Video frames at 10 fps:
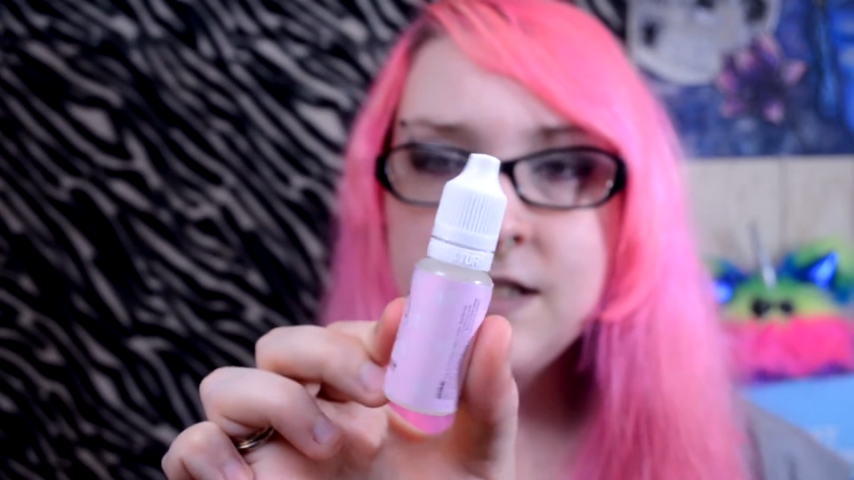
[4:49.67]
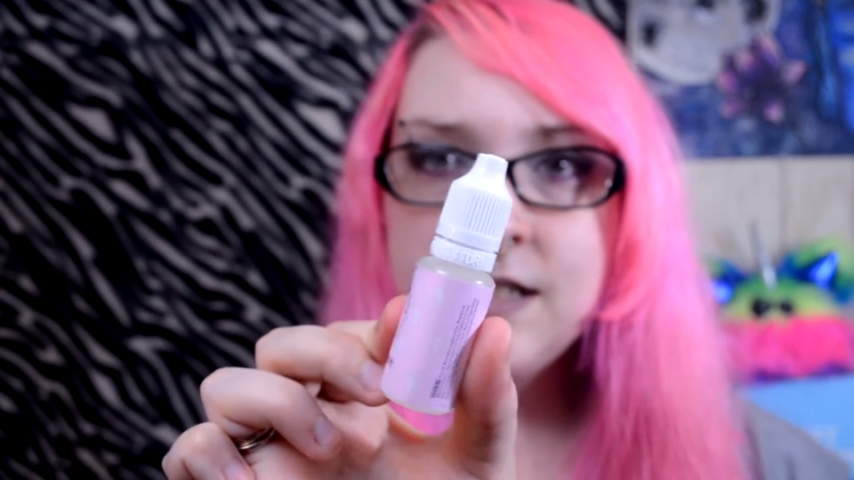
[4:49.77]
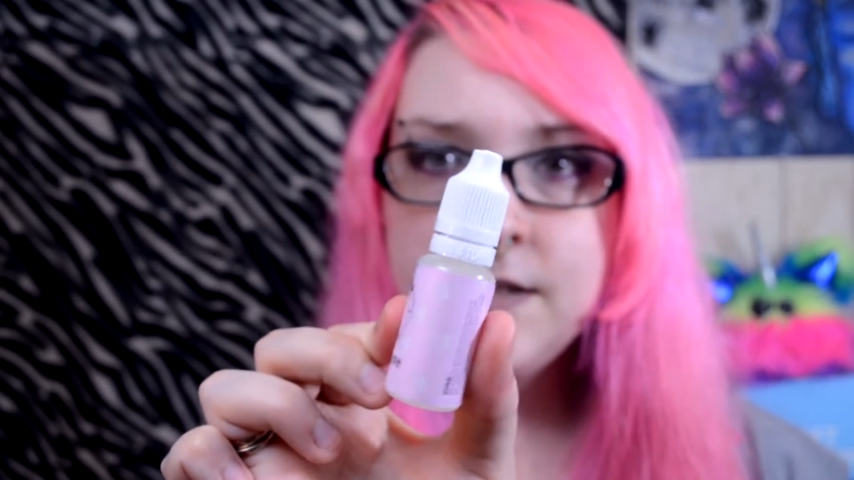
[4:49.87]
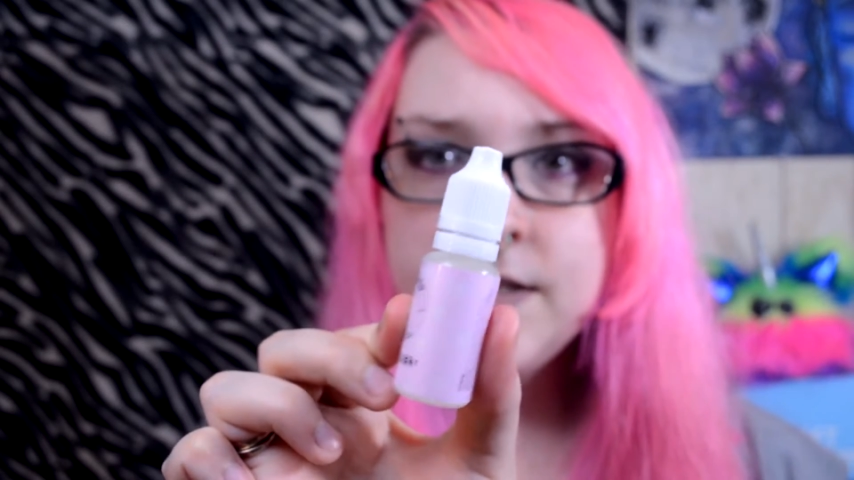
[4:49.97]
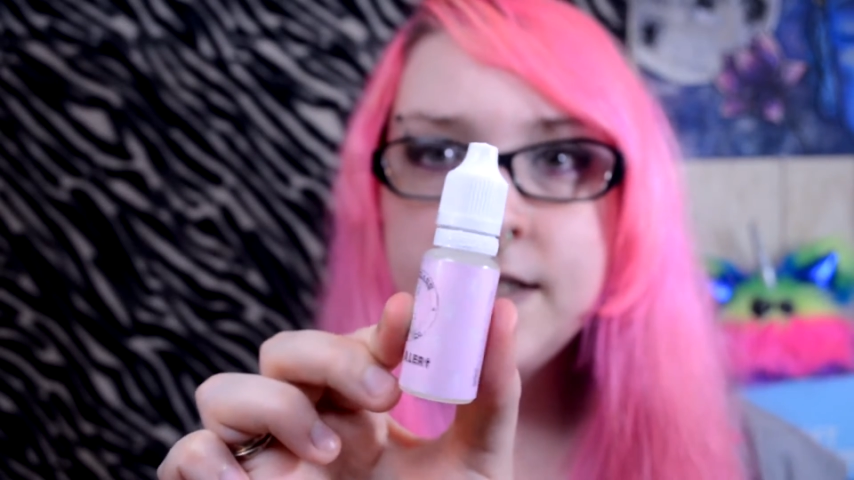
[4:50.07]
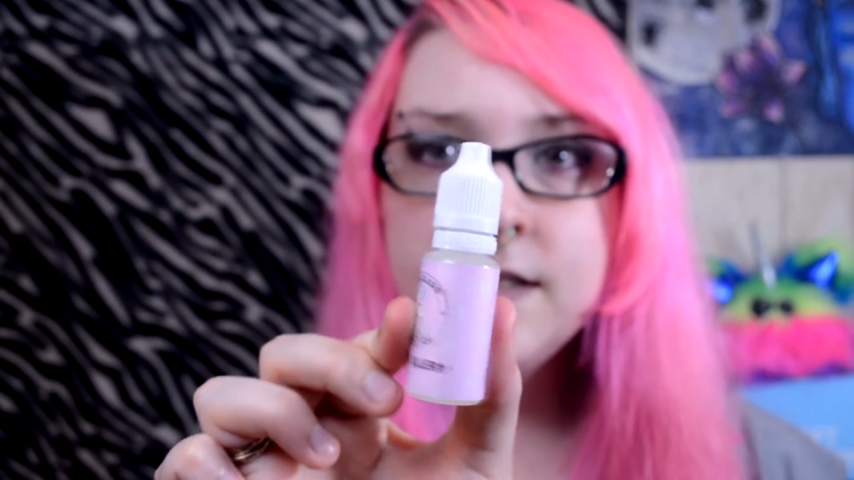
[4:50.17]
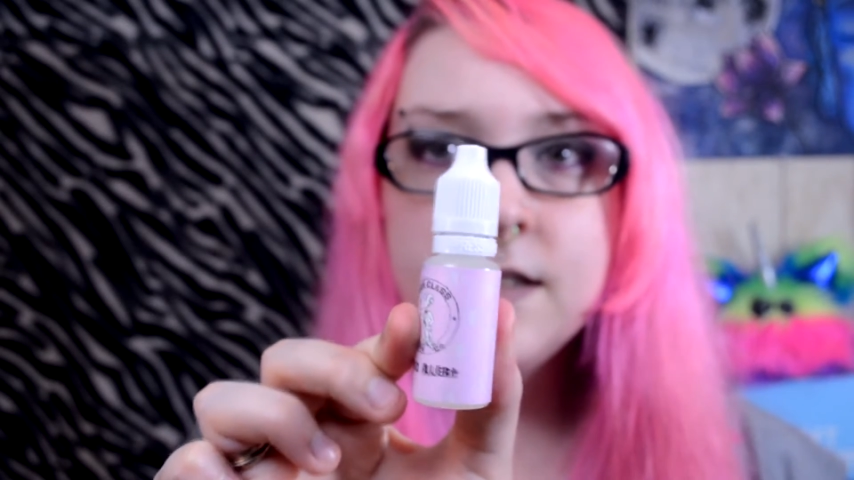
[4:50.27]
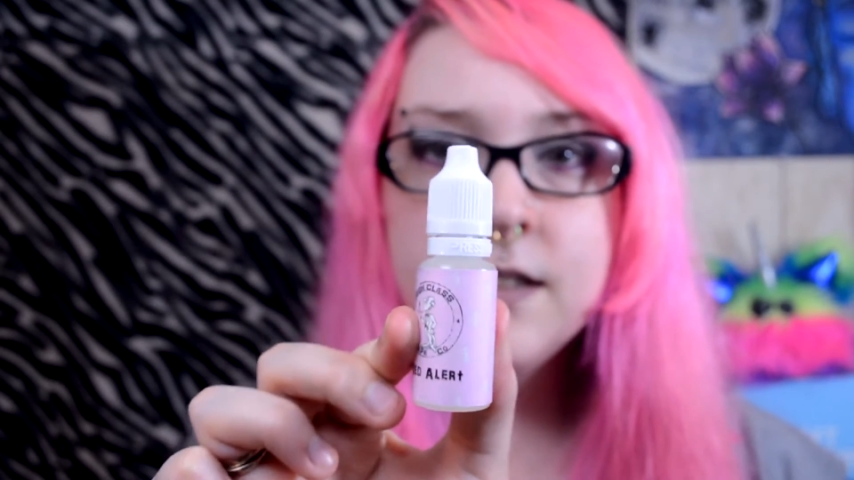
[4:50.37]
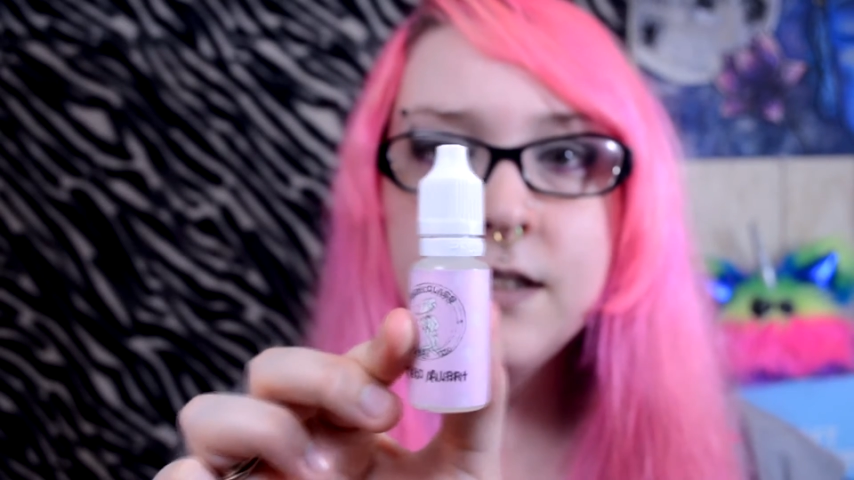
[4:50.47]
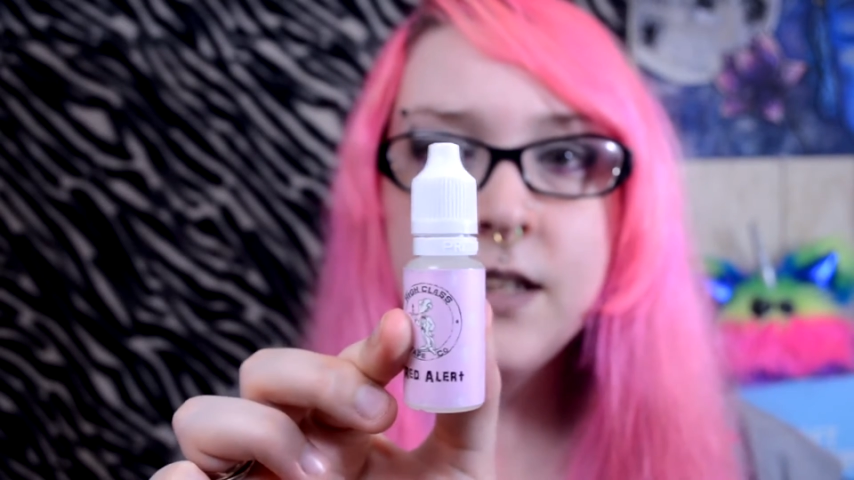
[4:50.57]
safety
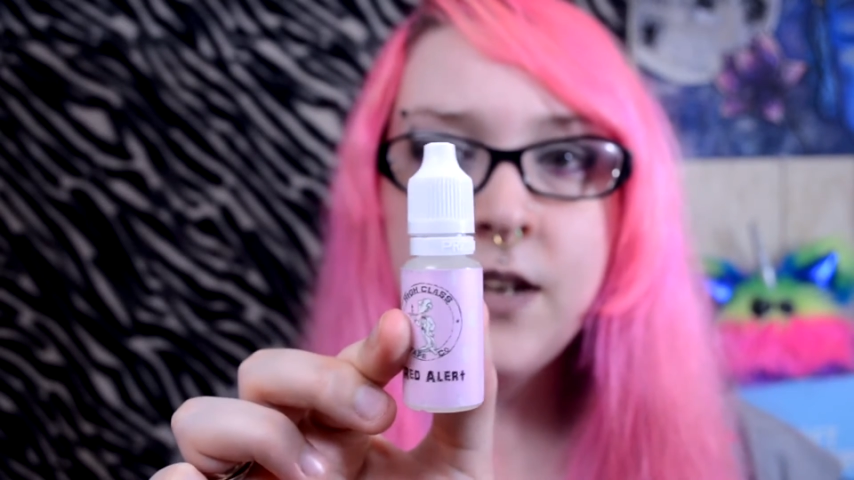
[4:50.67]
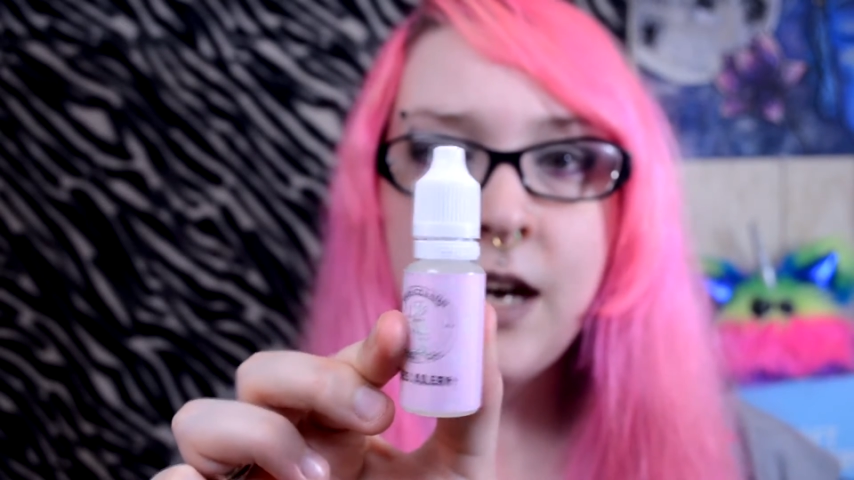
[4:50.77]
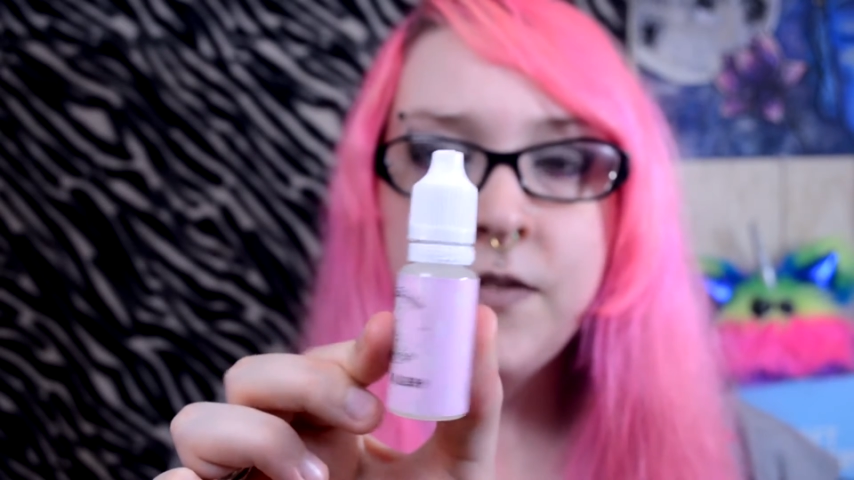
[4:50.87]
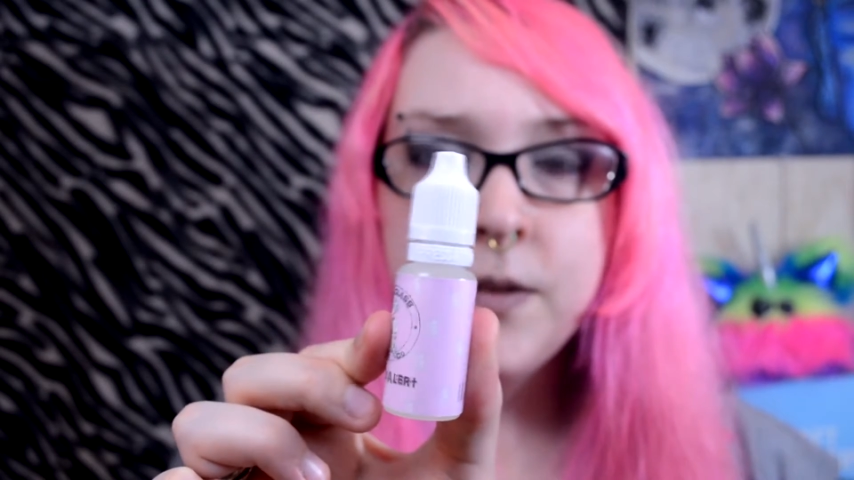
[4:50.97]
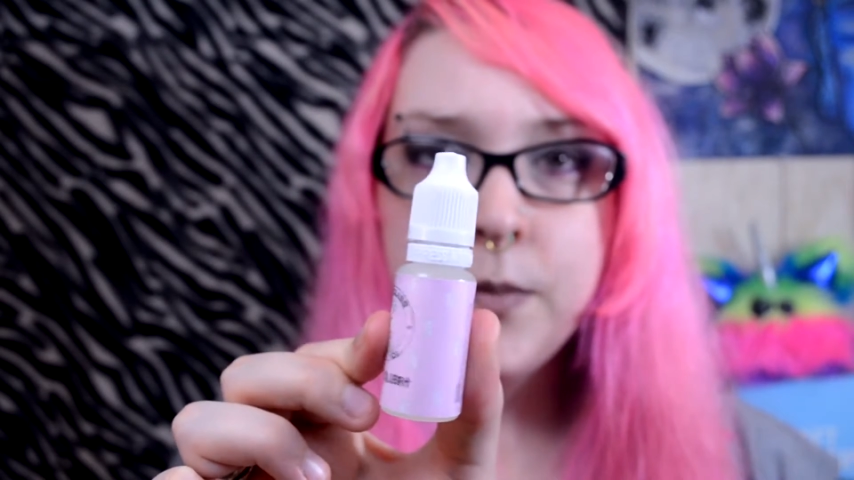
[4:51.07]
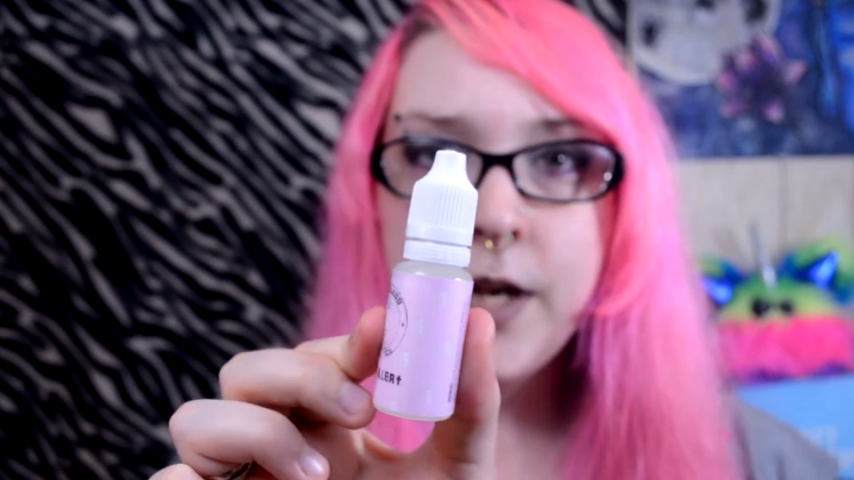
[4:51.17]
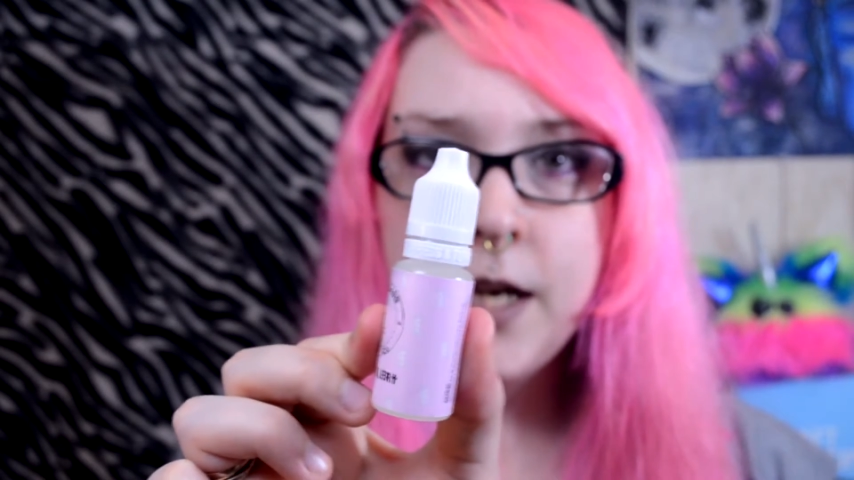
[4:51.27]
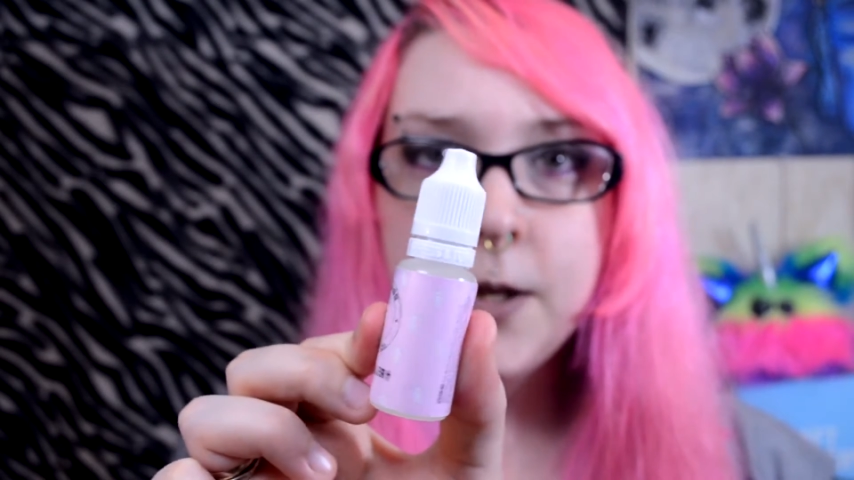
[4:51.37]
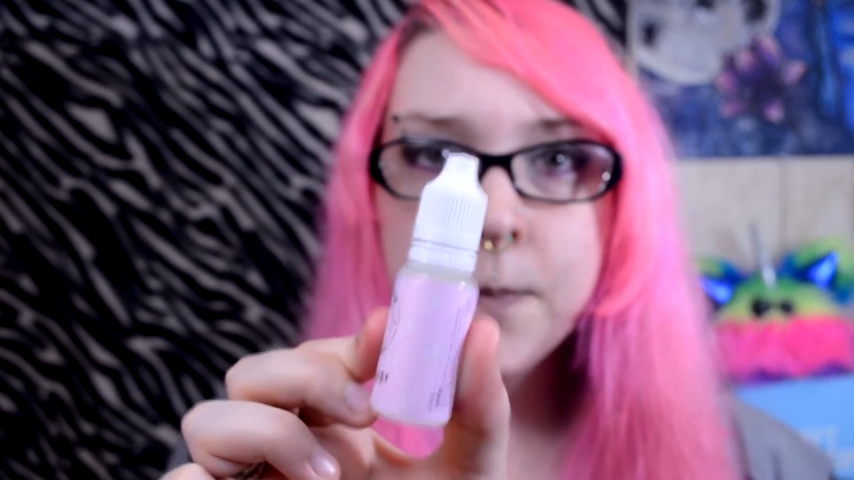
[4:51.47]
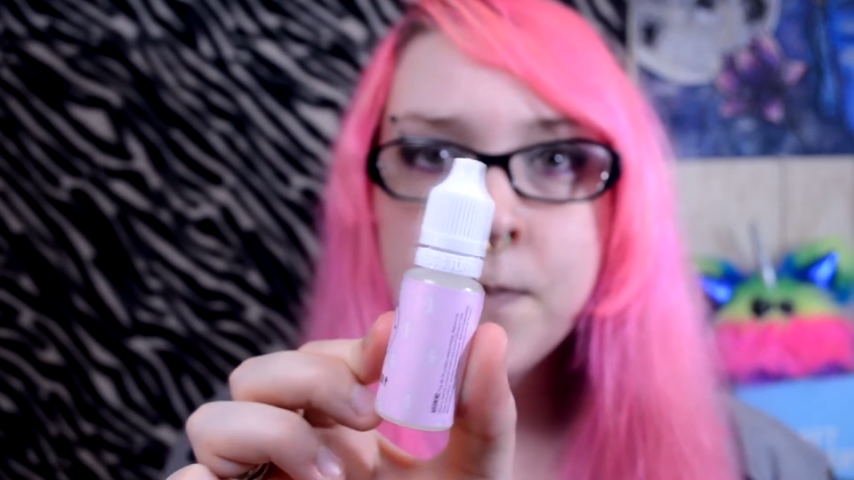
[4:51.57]
seal that you have to
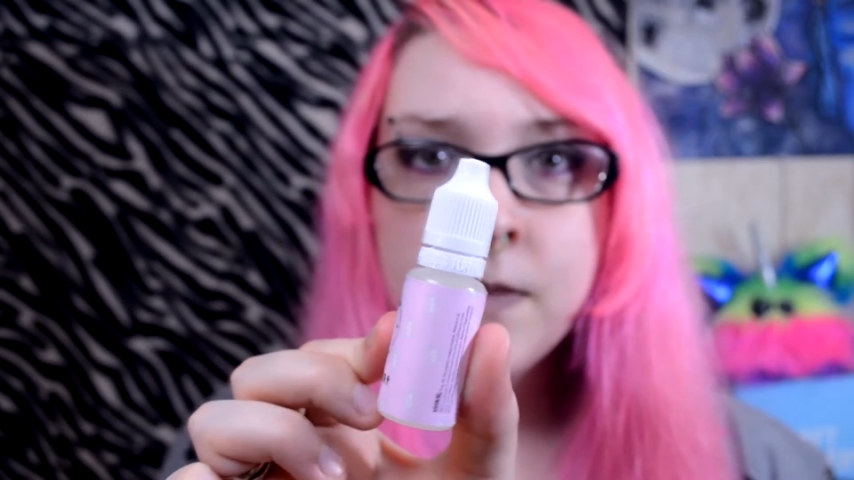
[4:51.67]
break.